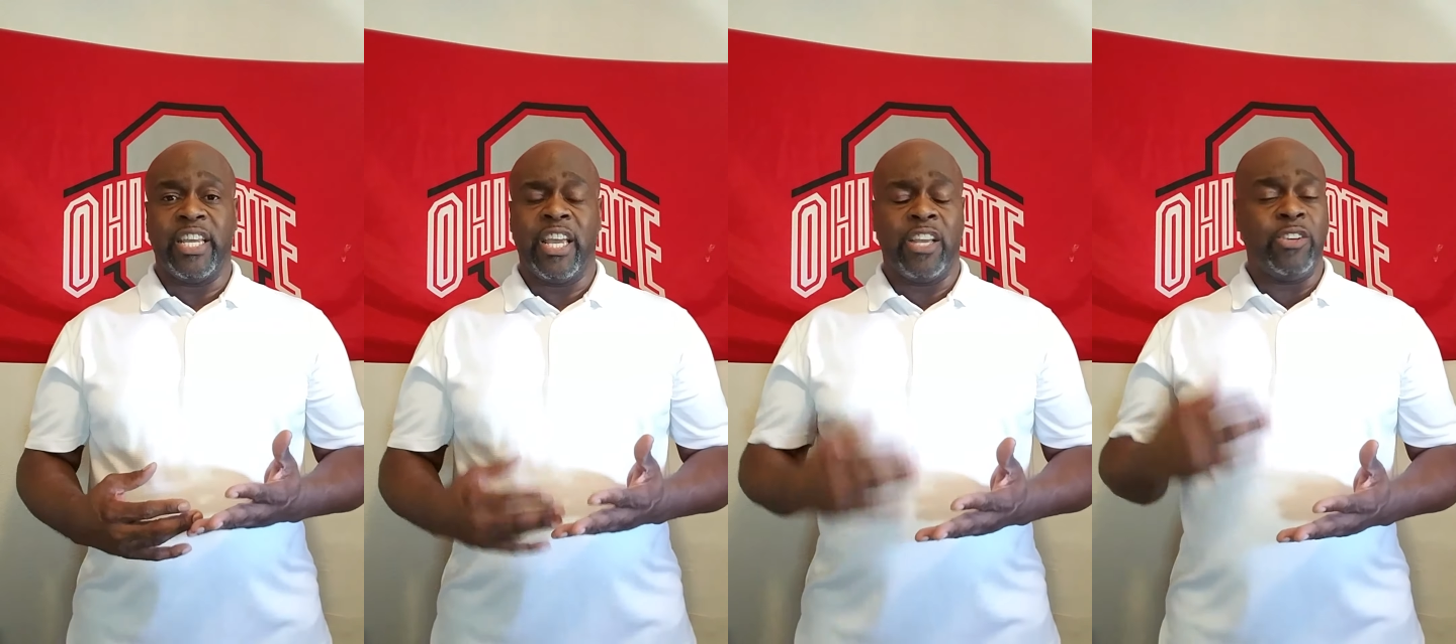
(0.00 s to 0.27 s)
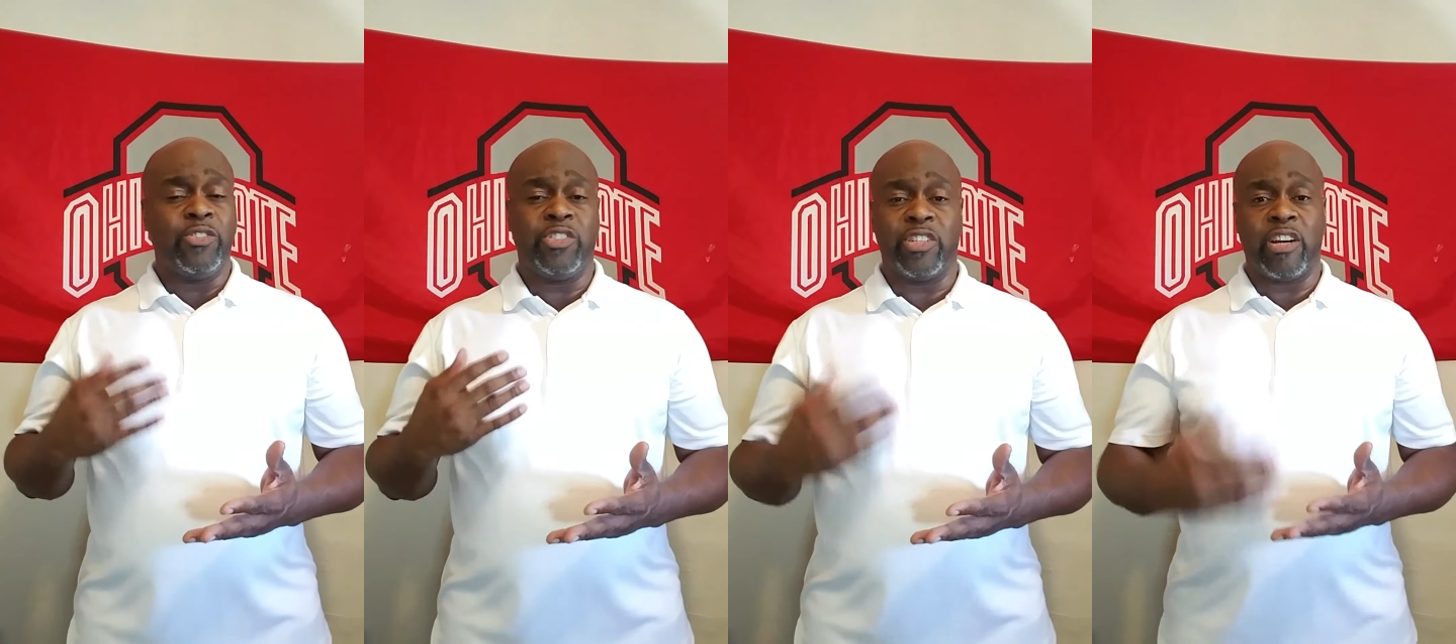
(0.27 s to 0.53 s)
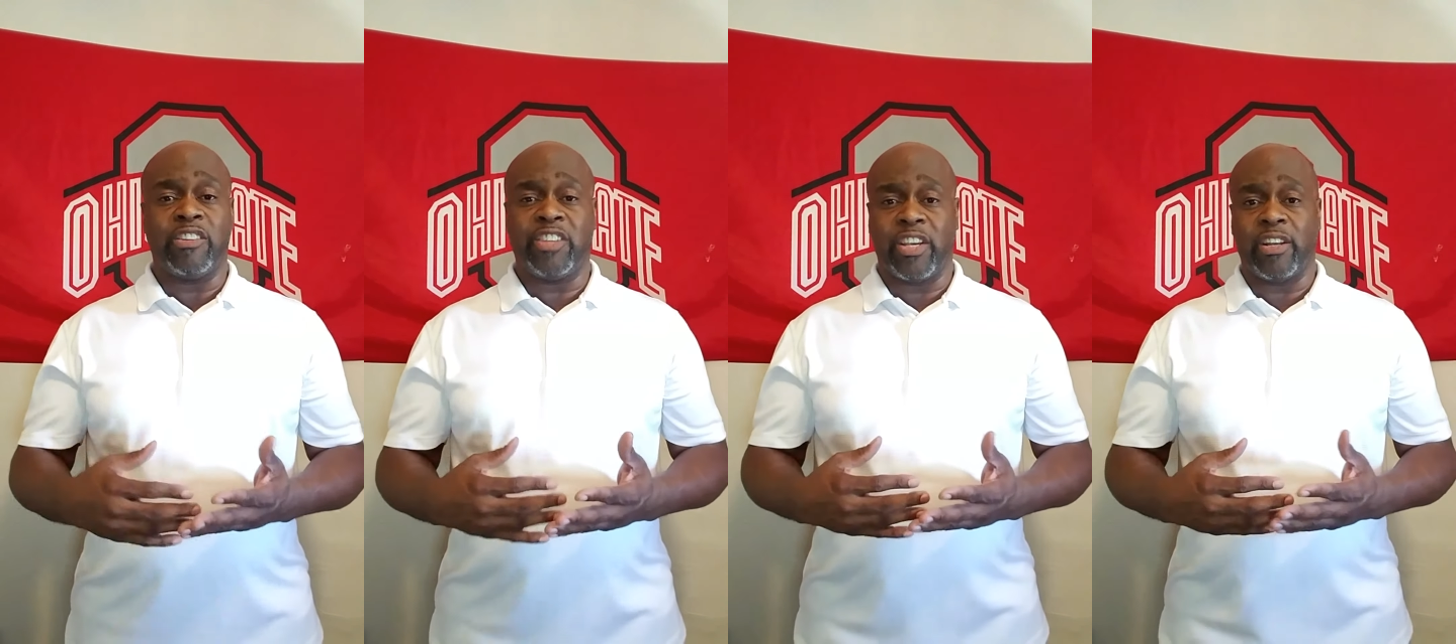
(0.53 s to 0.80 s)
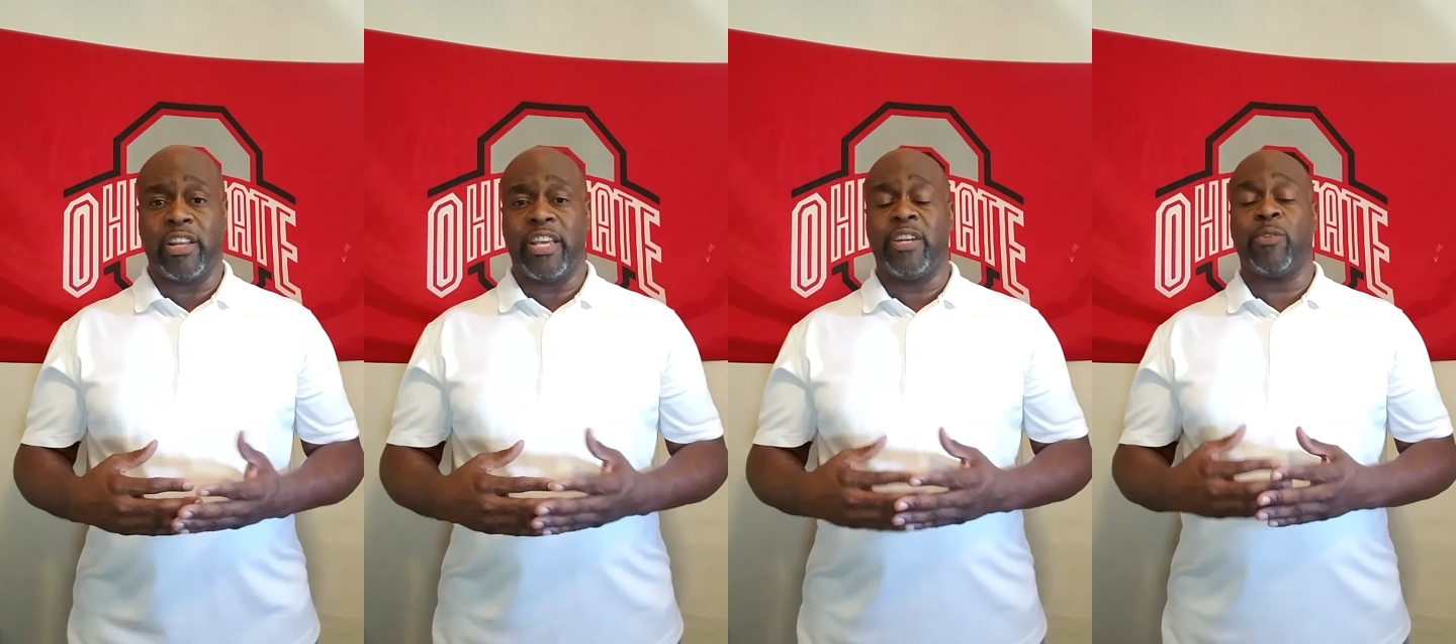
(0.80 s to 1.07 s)
and you should
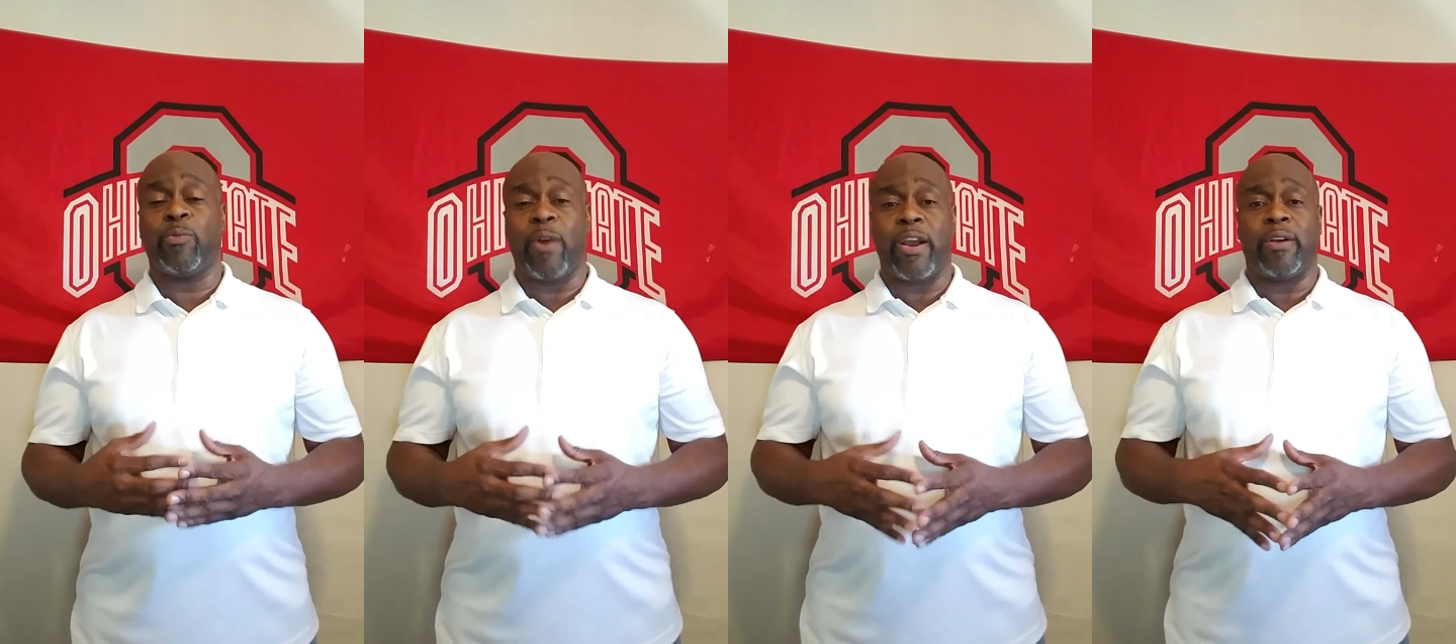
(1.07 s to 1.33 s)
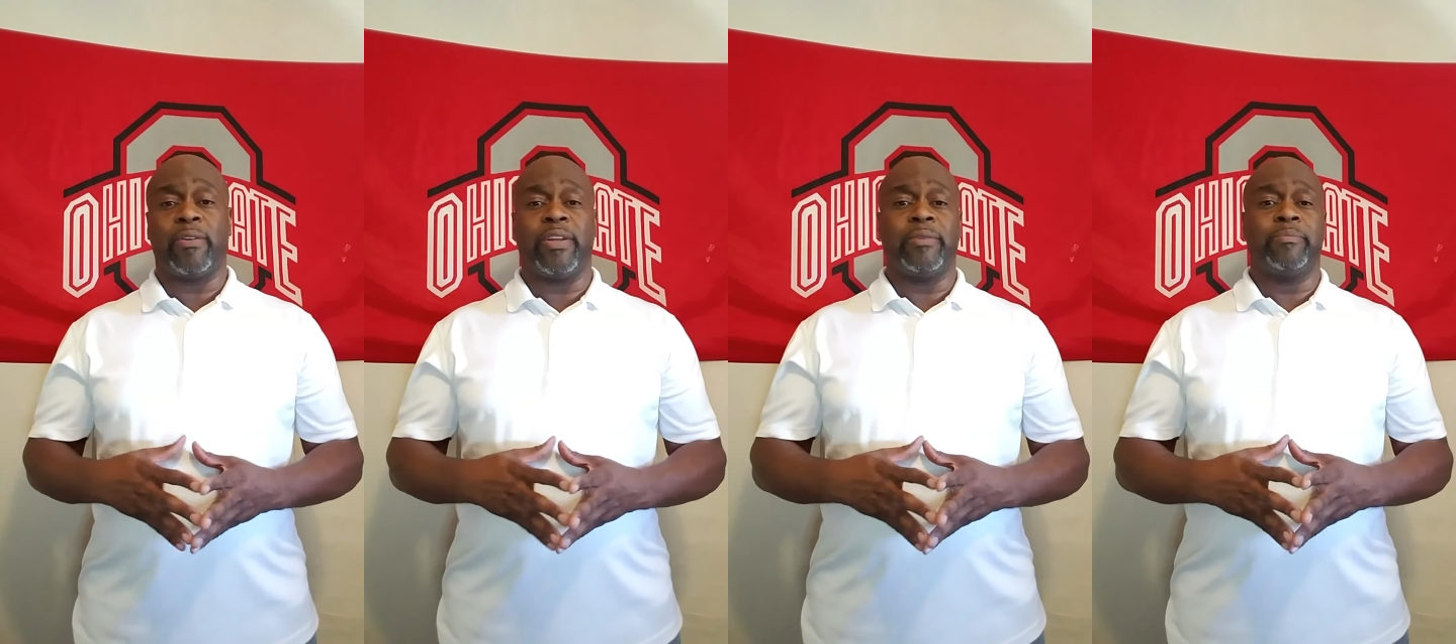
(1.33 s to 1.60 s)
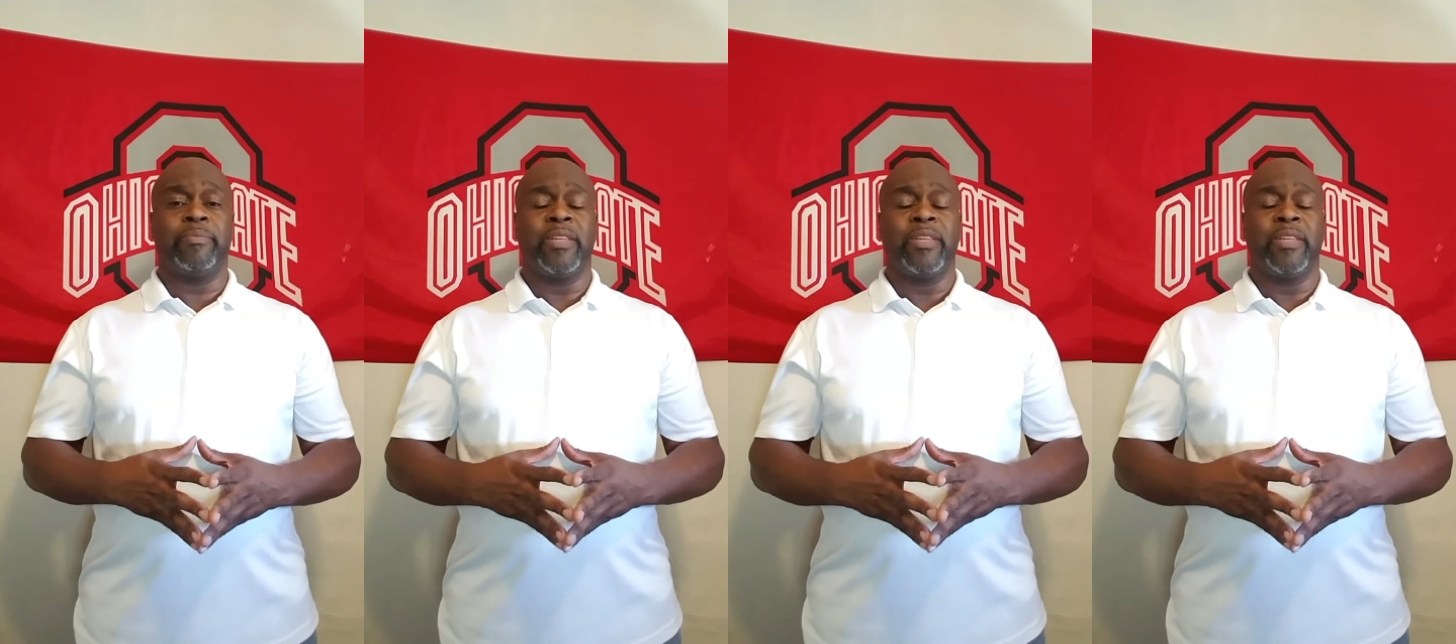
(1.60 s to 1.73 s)
articulate it regularly.